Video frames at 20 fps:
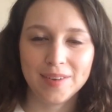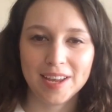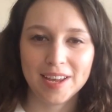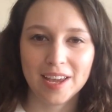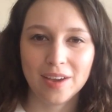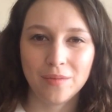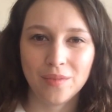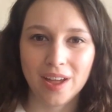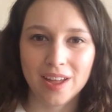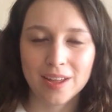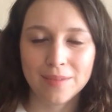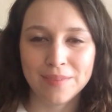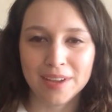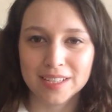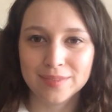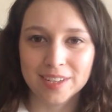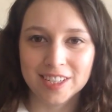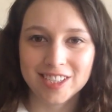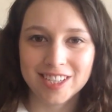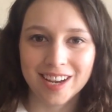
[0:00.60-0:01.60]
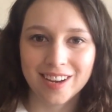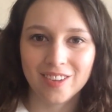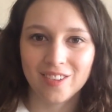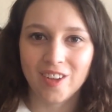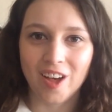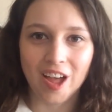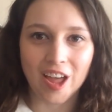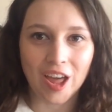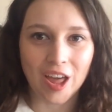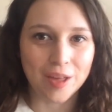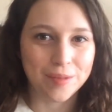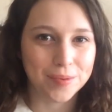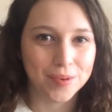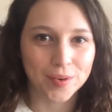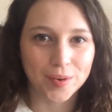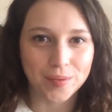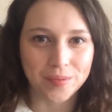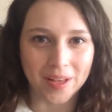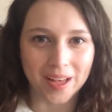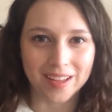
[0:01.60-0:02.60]
everybody, welcome back to my channel, I hope
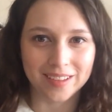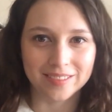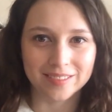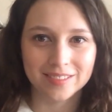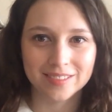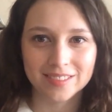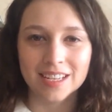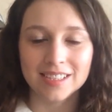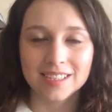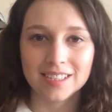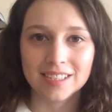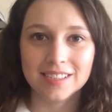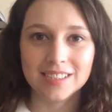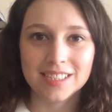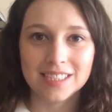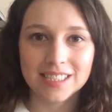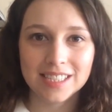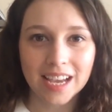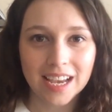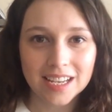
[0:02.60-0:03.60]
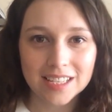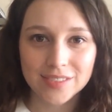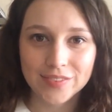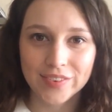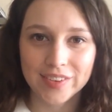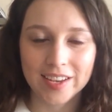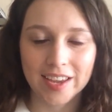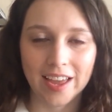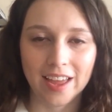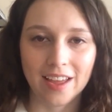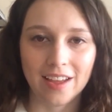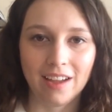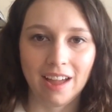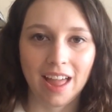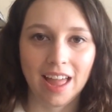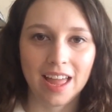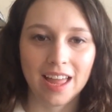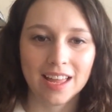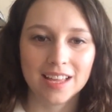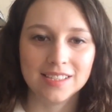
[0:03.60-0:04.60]
you're well. So today's video
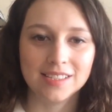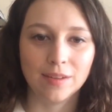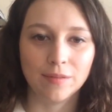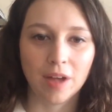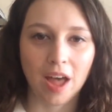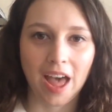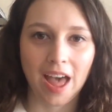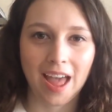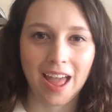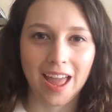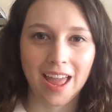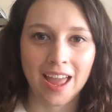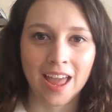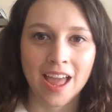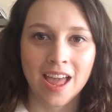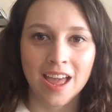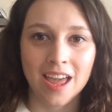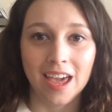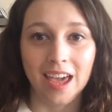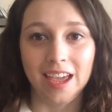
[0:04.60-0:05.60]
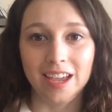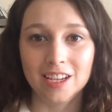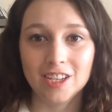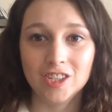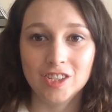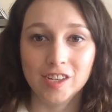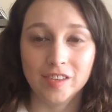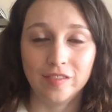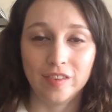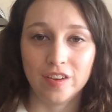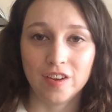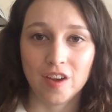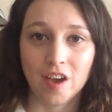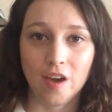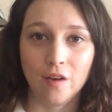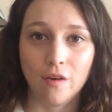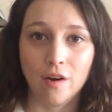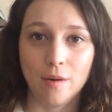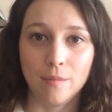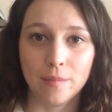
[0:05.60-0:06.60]
is a history
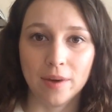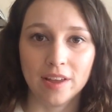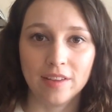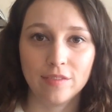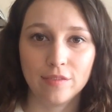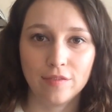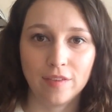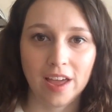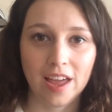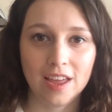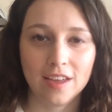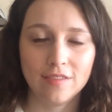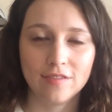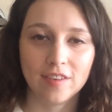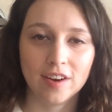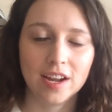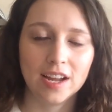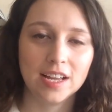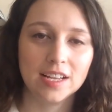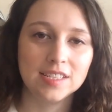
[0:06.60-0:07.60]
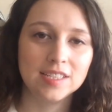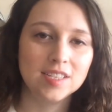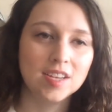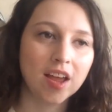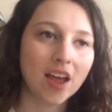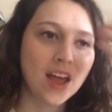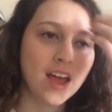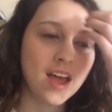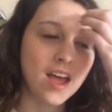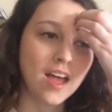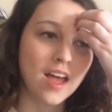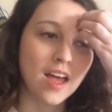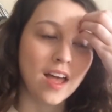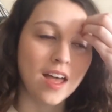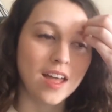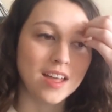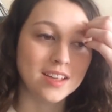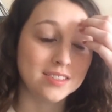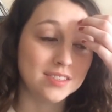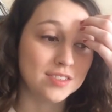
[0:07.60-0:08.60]
video on my favourite
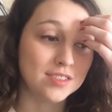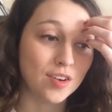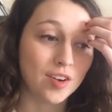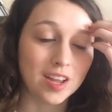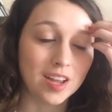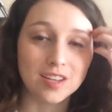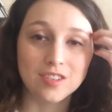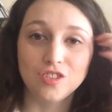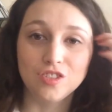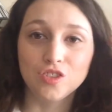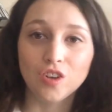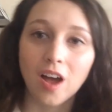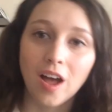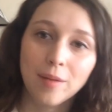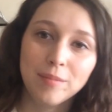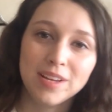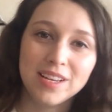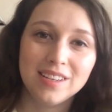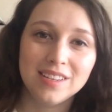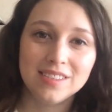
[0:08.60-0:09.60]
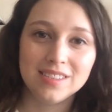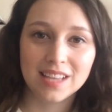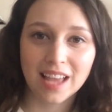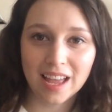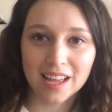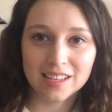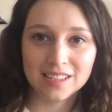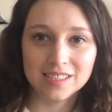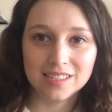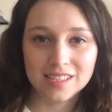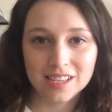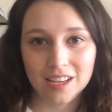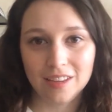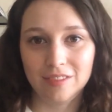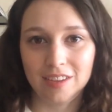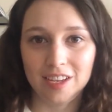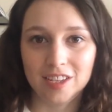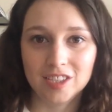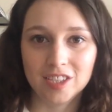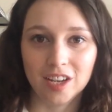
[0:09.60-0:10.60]
historic dramas and
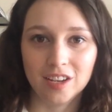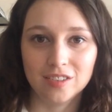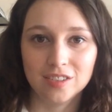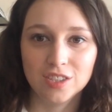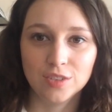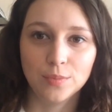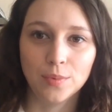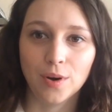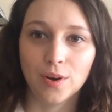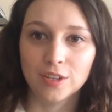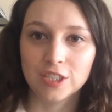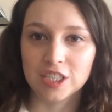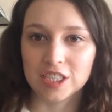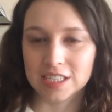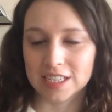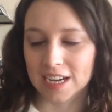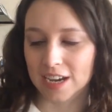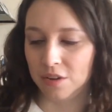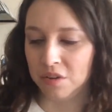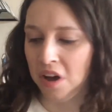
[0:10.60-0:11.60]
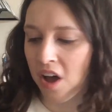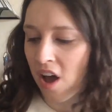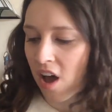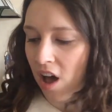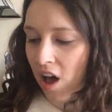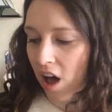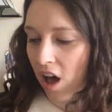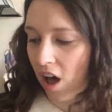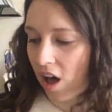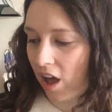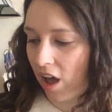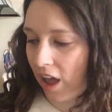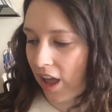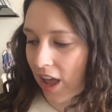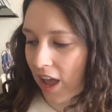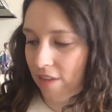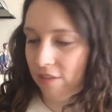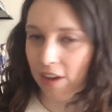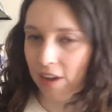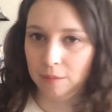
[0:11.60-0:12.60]
TV shows to watch. Now, I
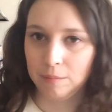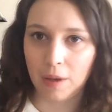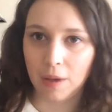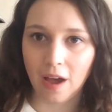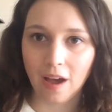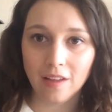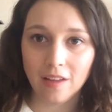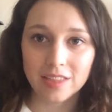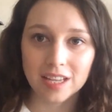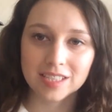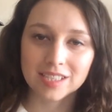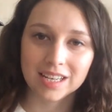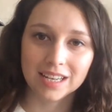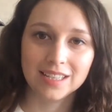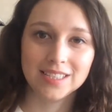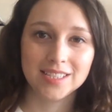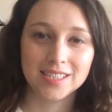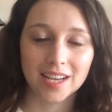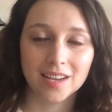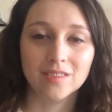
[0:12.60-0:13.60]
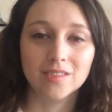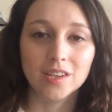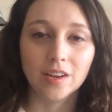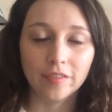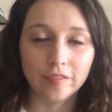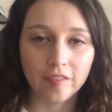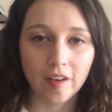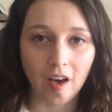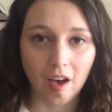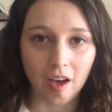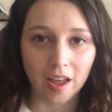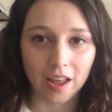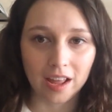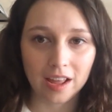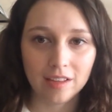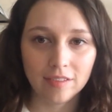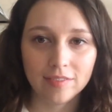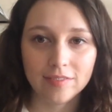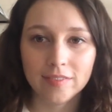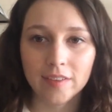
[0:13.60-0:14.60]
have compiled this list down to
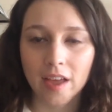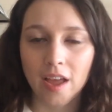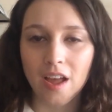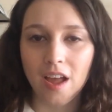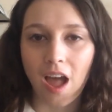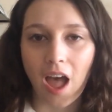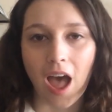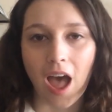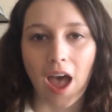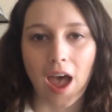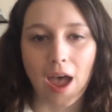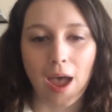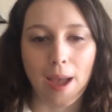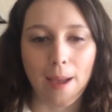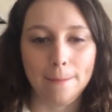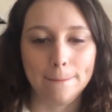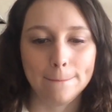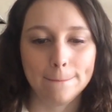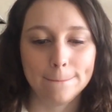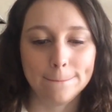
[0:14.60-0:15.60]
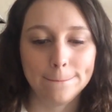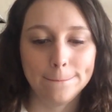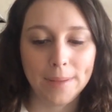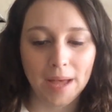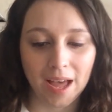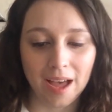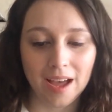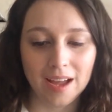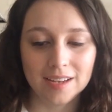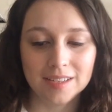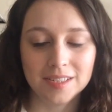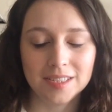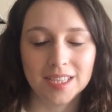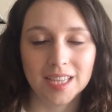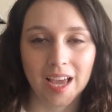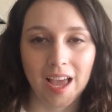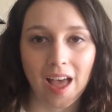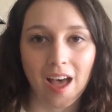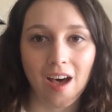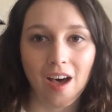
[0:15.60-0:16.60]
five, but
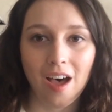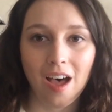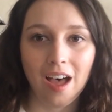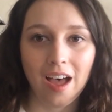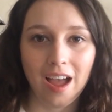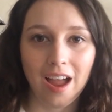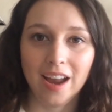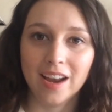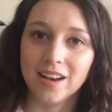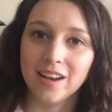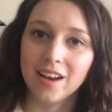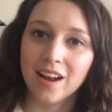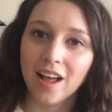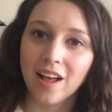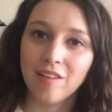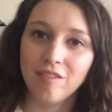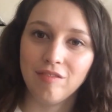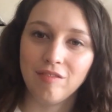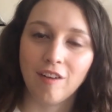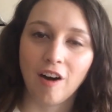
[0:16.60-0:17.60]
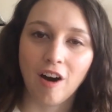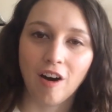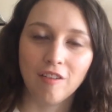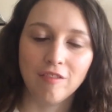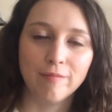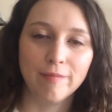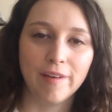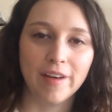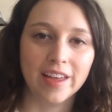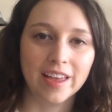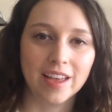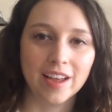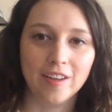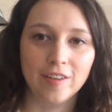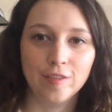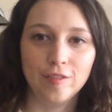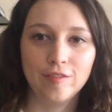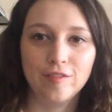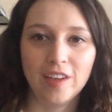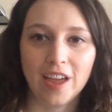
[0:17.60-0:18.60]
there are enough of my
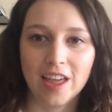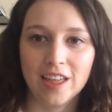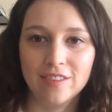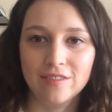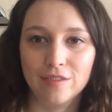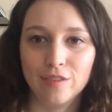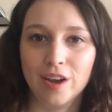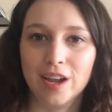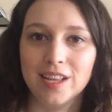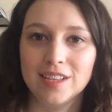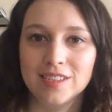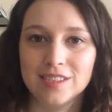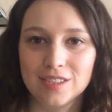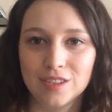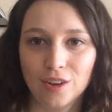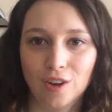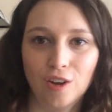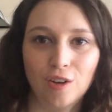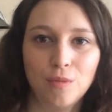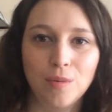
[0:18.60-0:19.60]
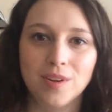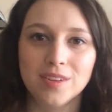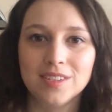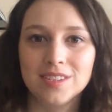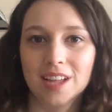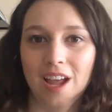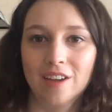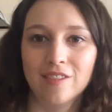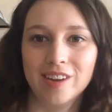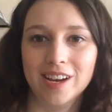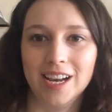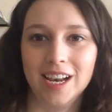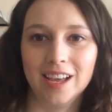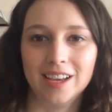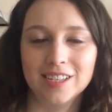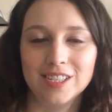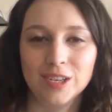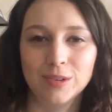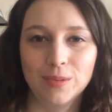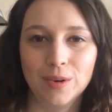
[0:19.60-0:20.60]
kind of favourites or ones that I really
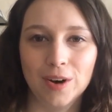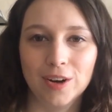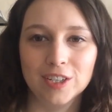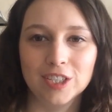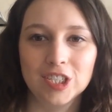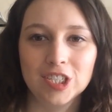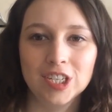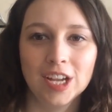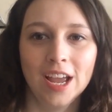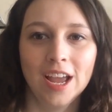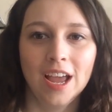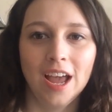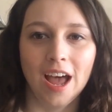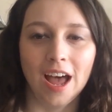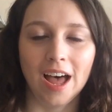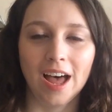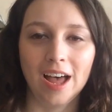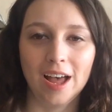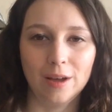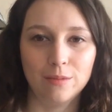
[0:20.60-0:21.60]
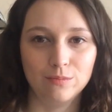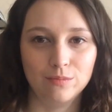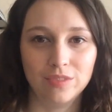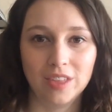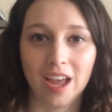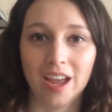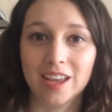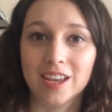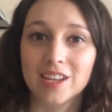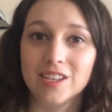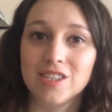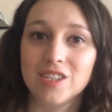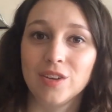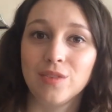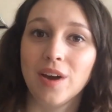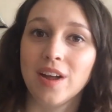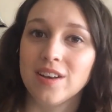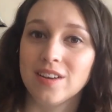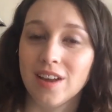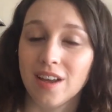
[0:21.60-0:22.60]
like to watch that I could
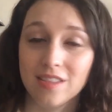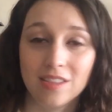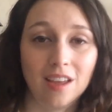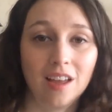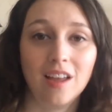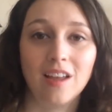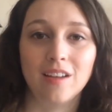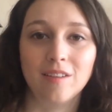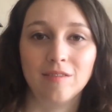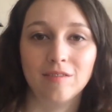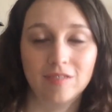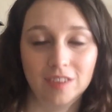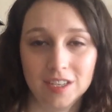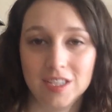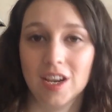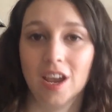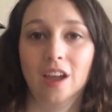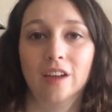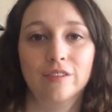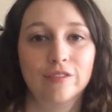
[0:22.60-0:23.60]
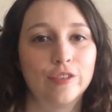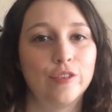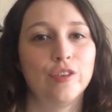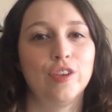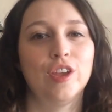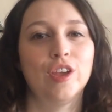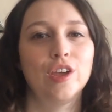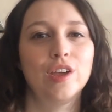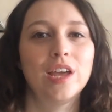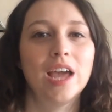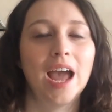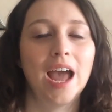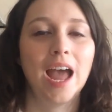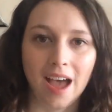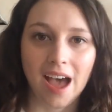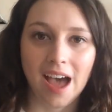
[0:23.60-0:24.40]
do another video for you.